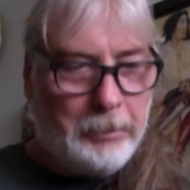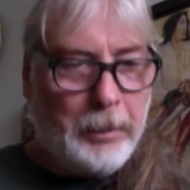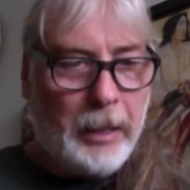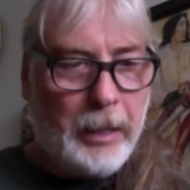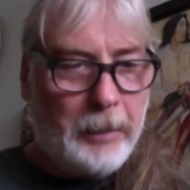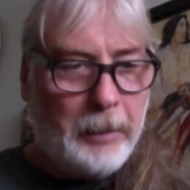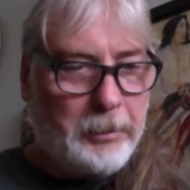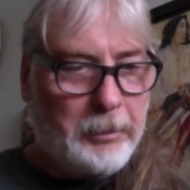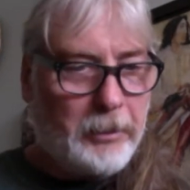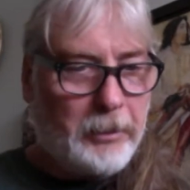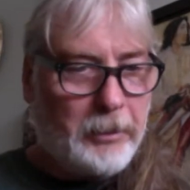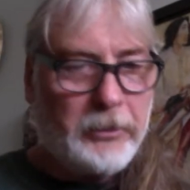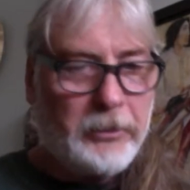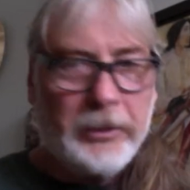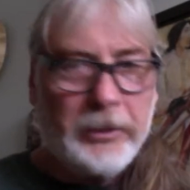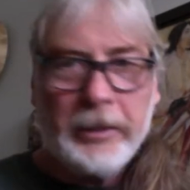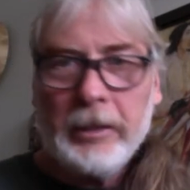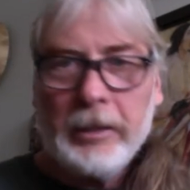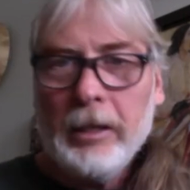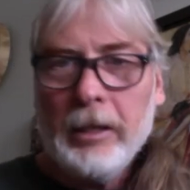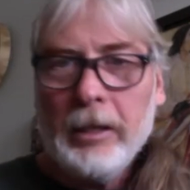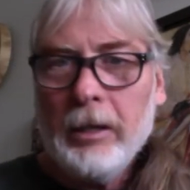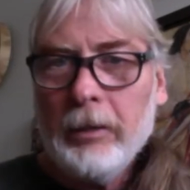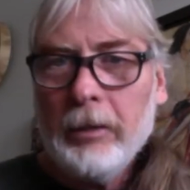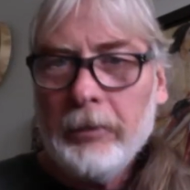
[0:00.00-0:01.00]
popularly
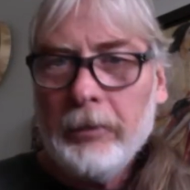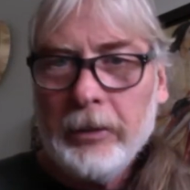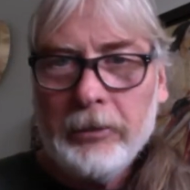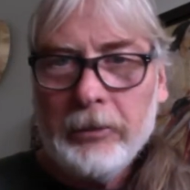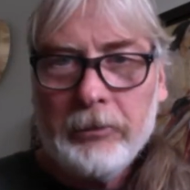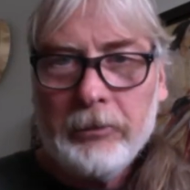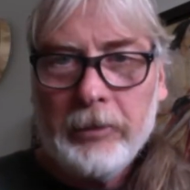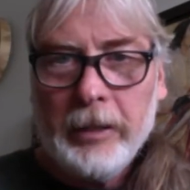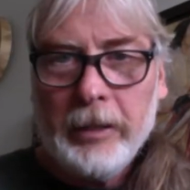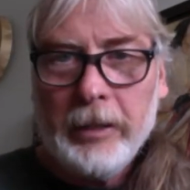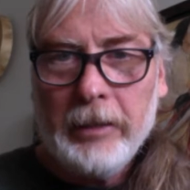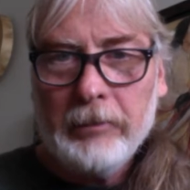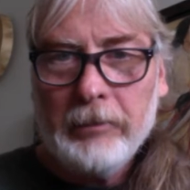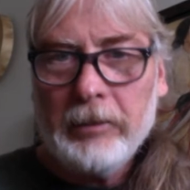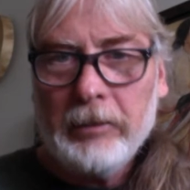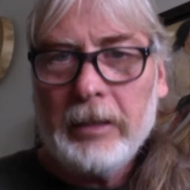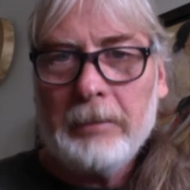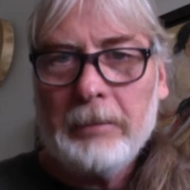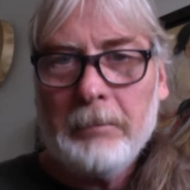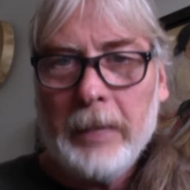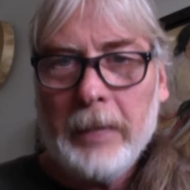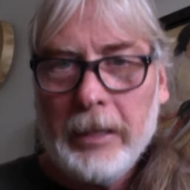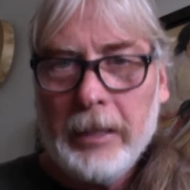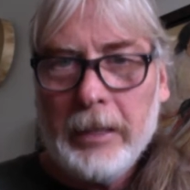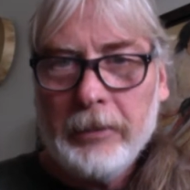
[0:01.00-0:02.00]
call these days
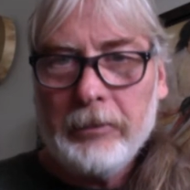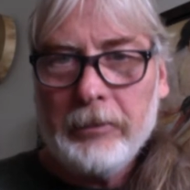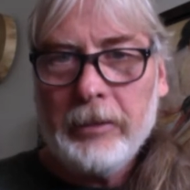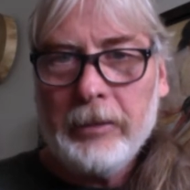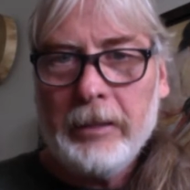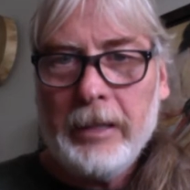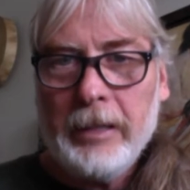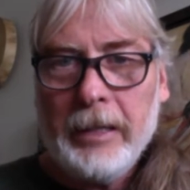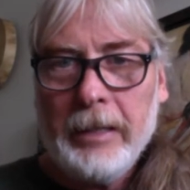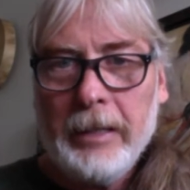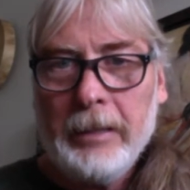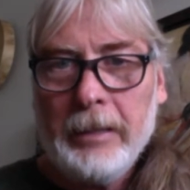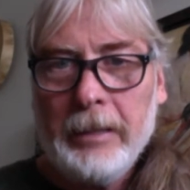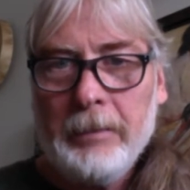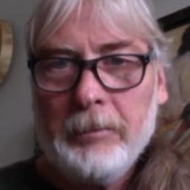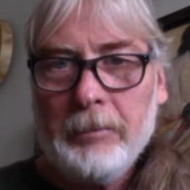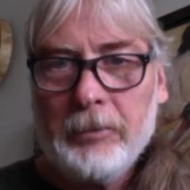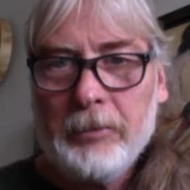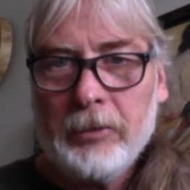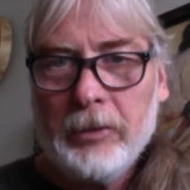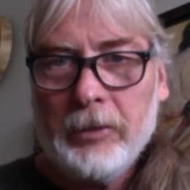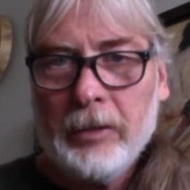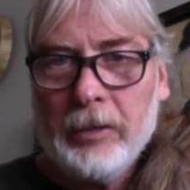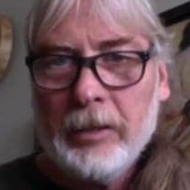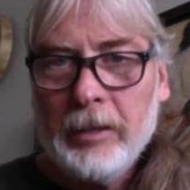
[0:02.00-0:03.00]
like medicine
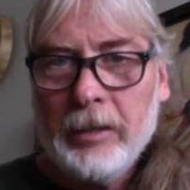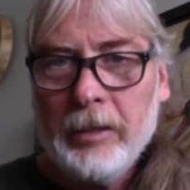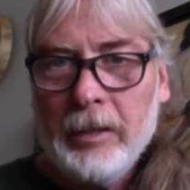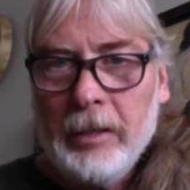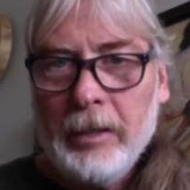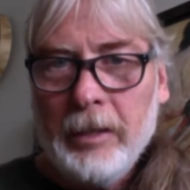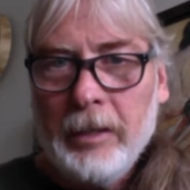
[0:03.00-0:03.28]
names, or